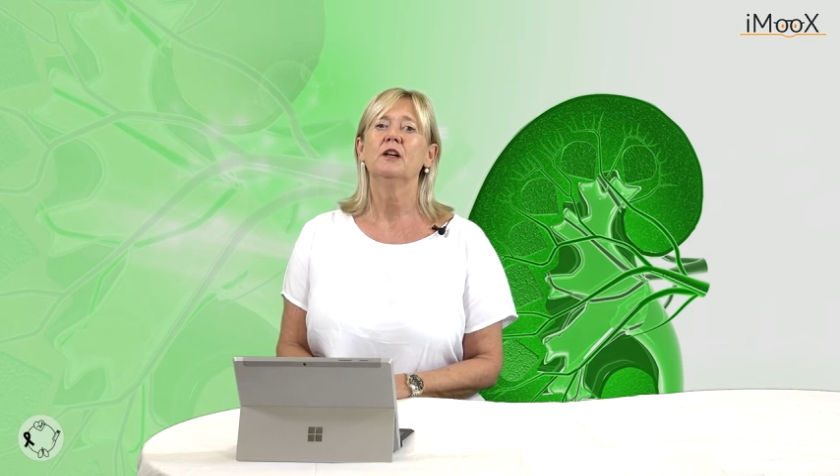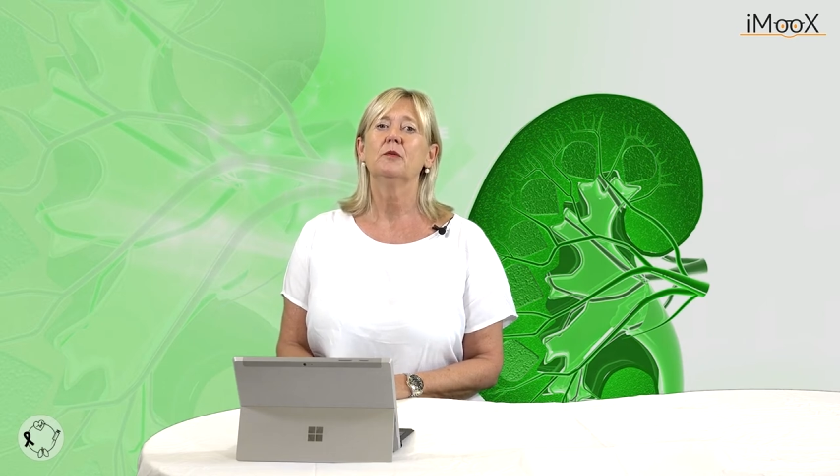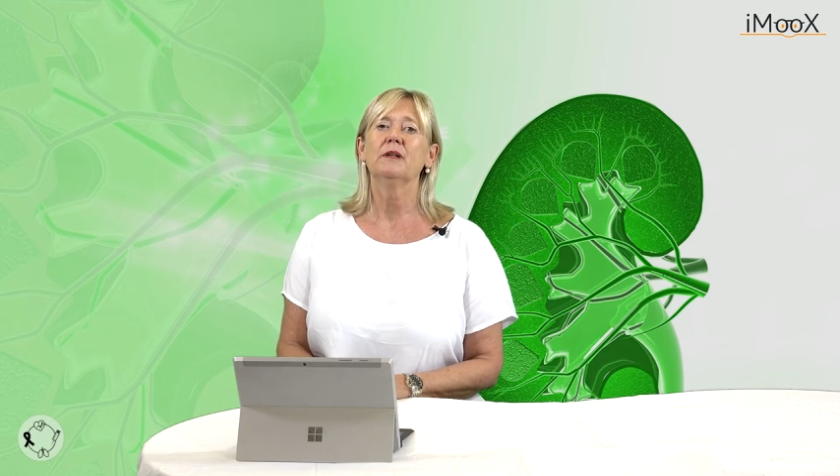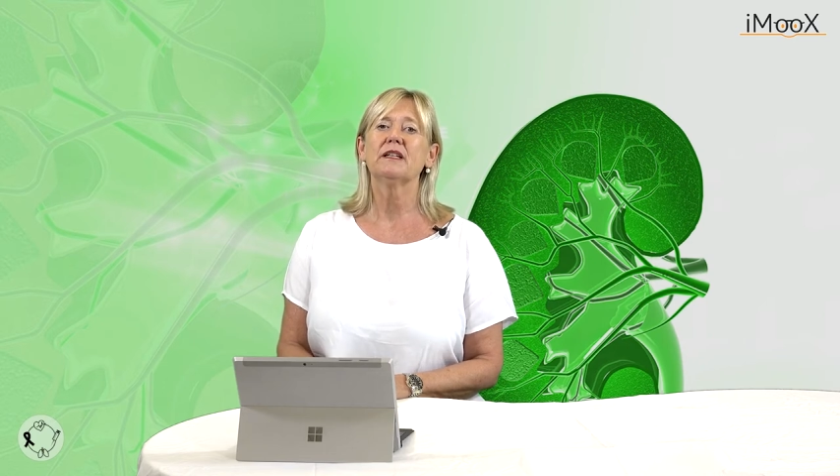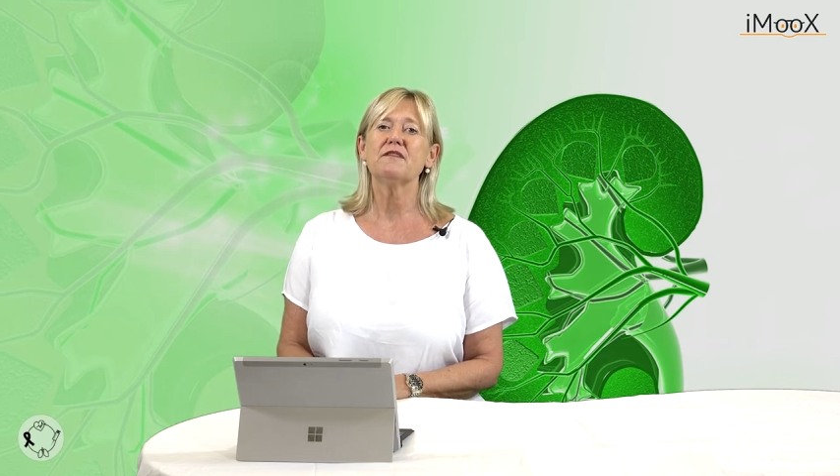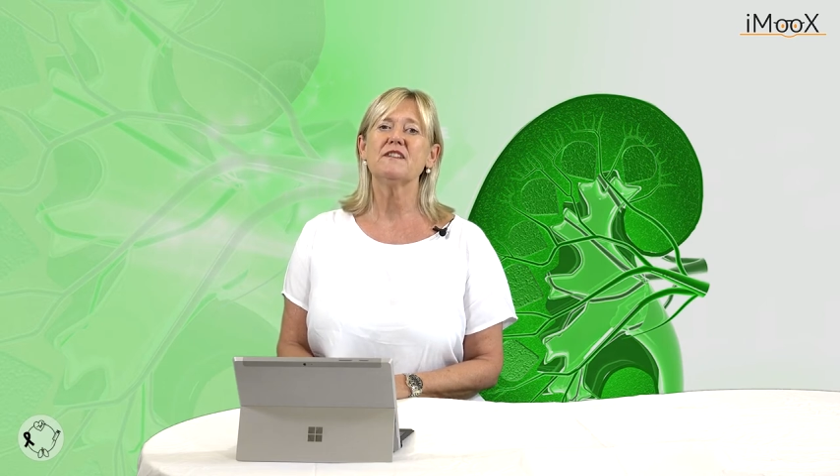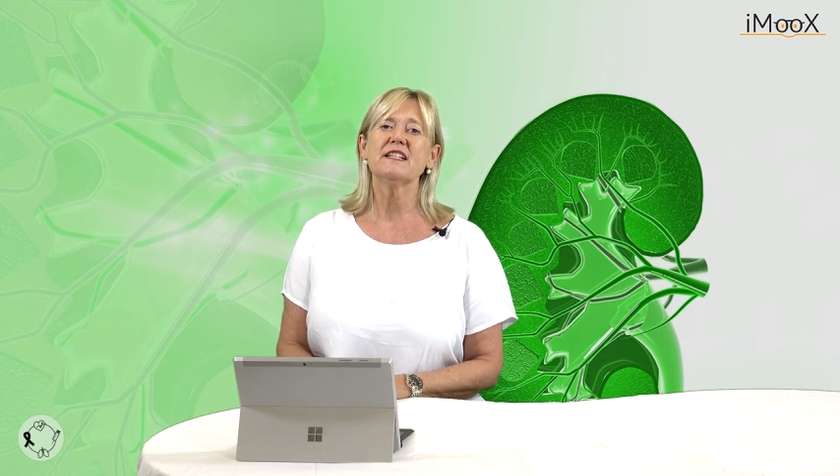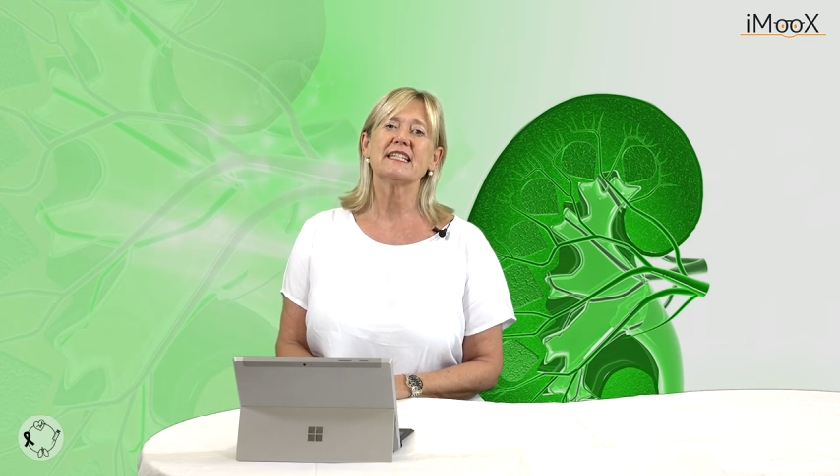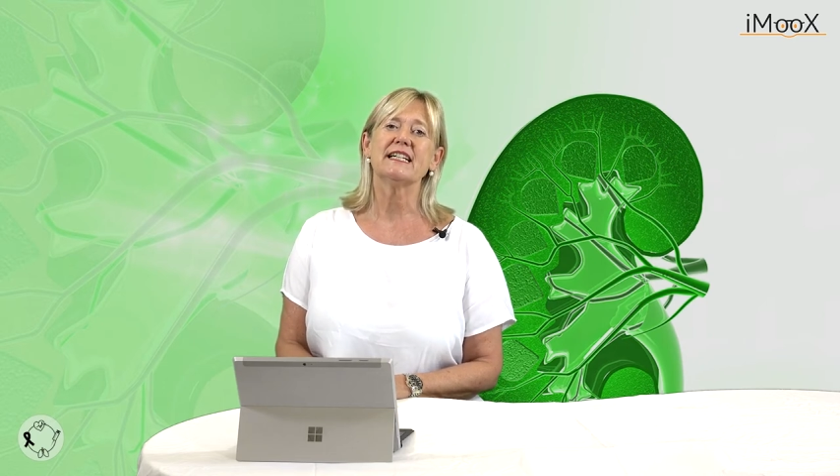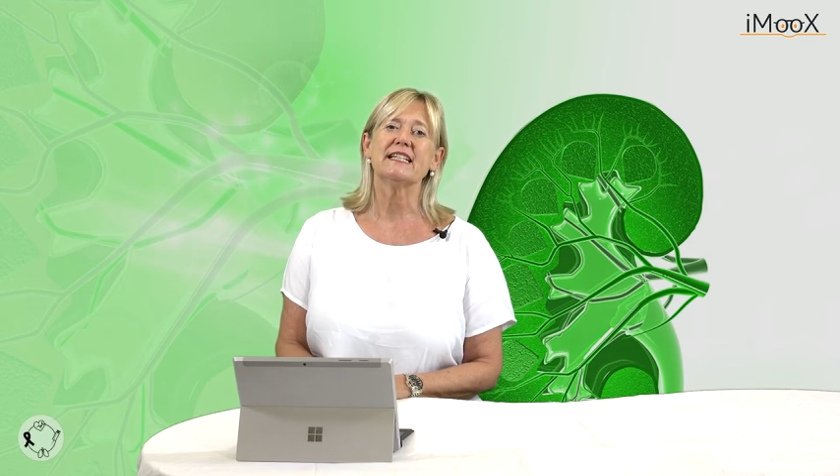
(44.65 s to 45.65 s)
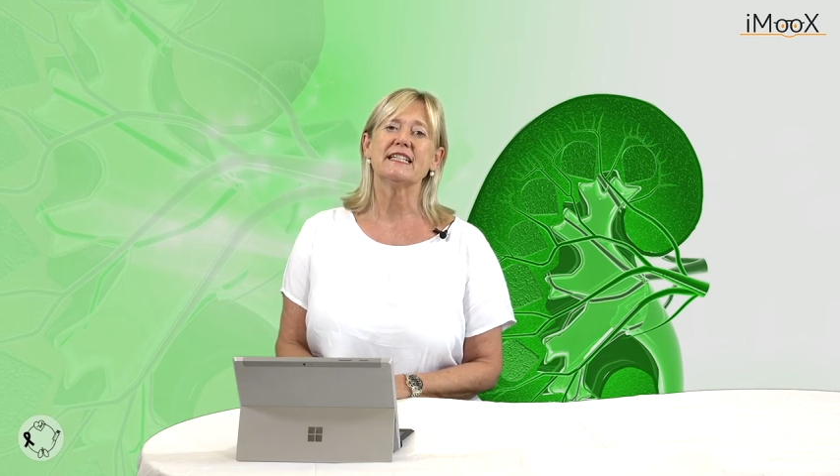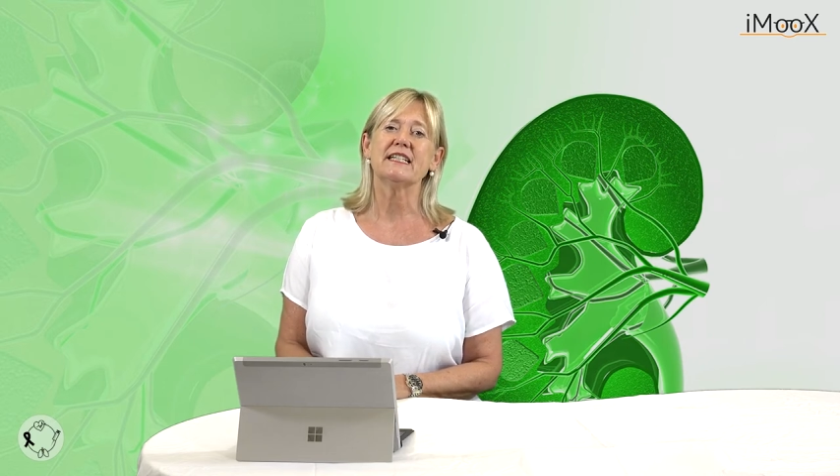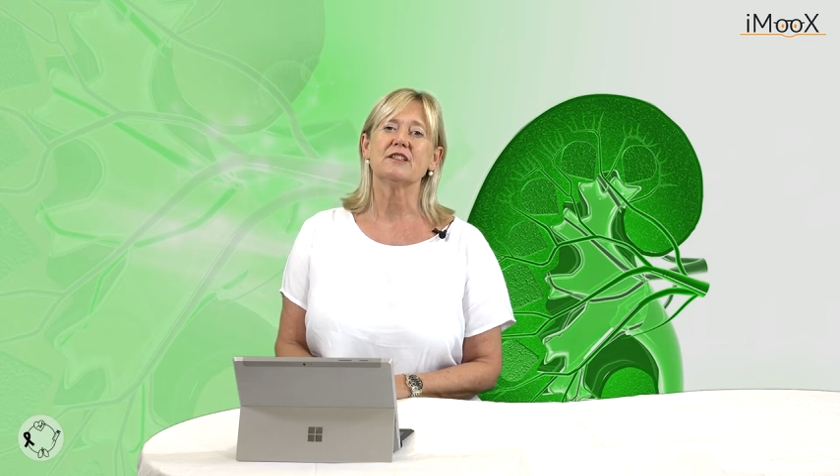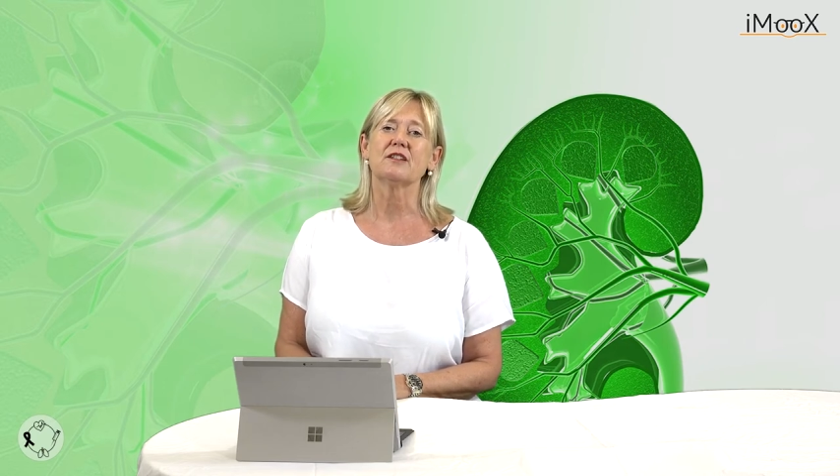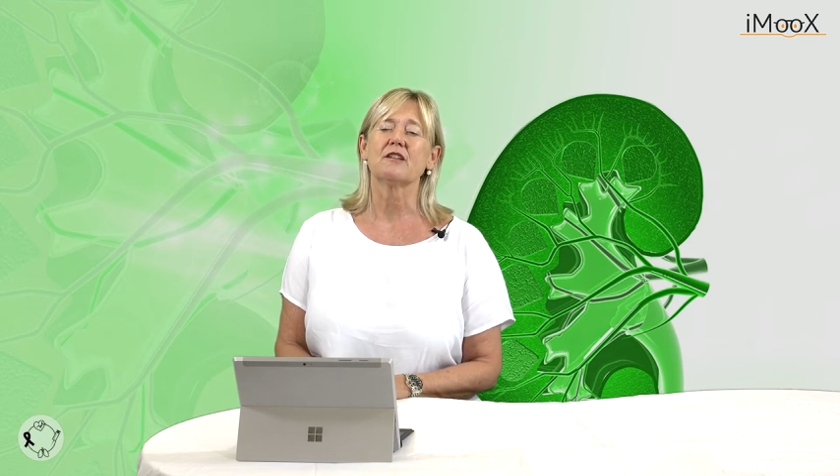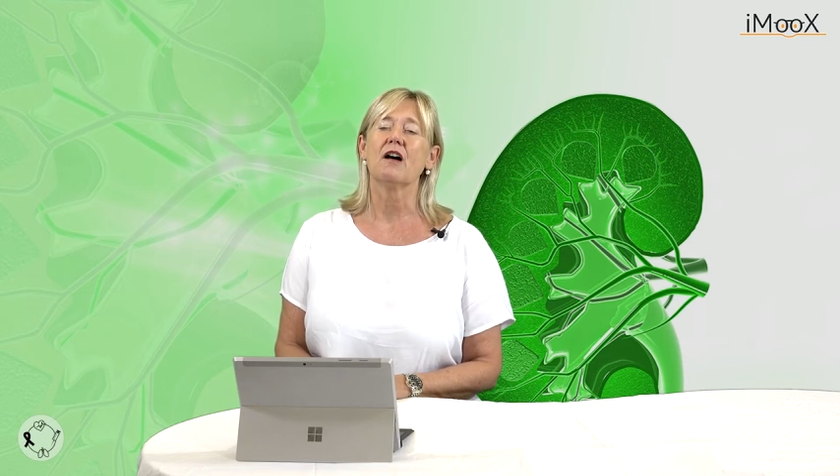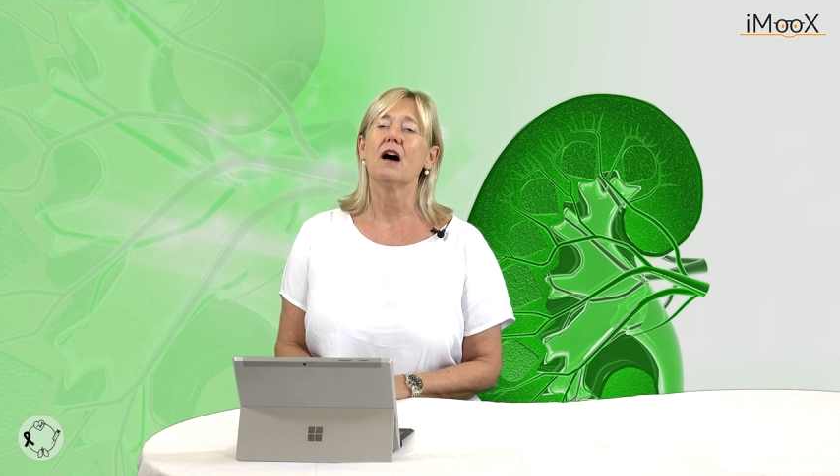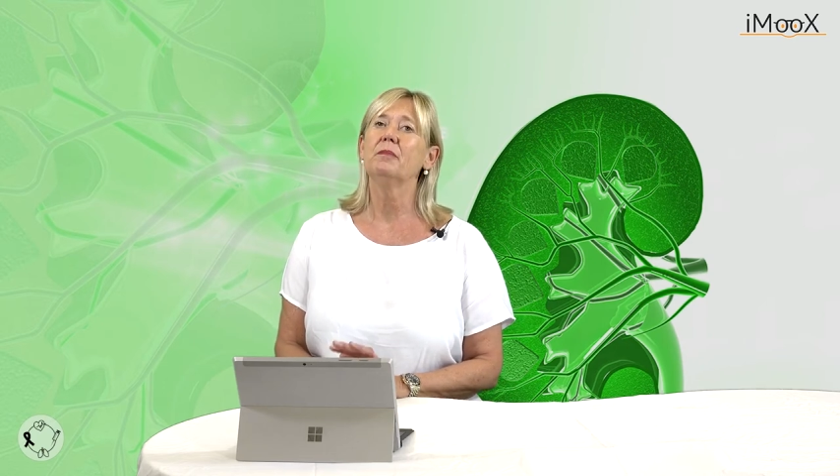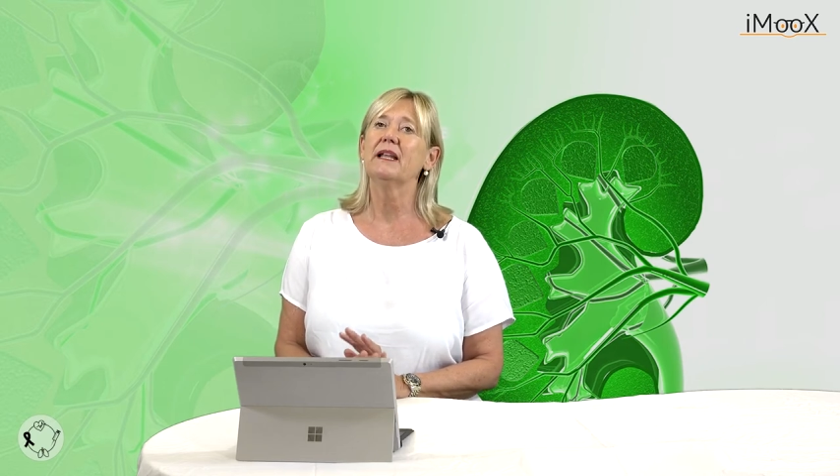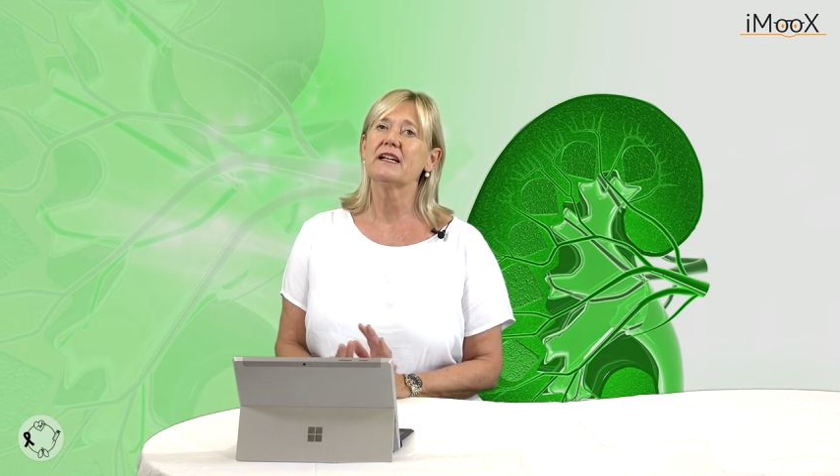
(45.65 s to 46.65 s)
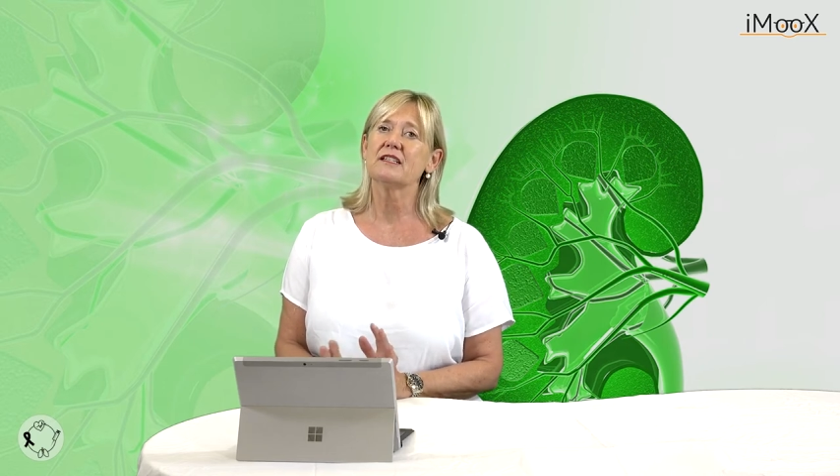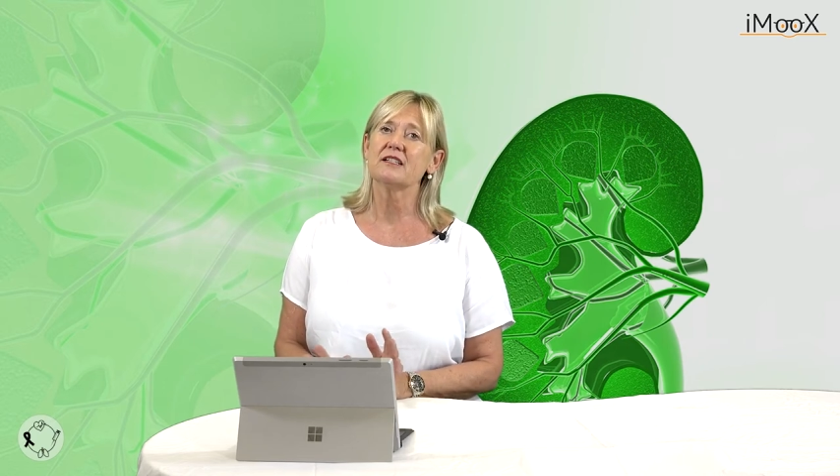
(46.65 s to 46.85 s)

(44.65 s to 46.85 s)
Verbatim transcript: will give insight into the complex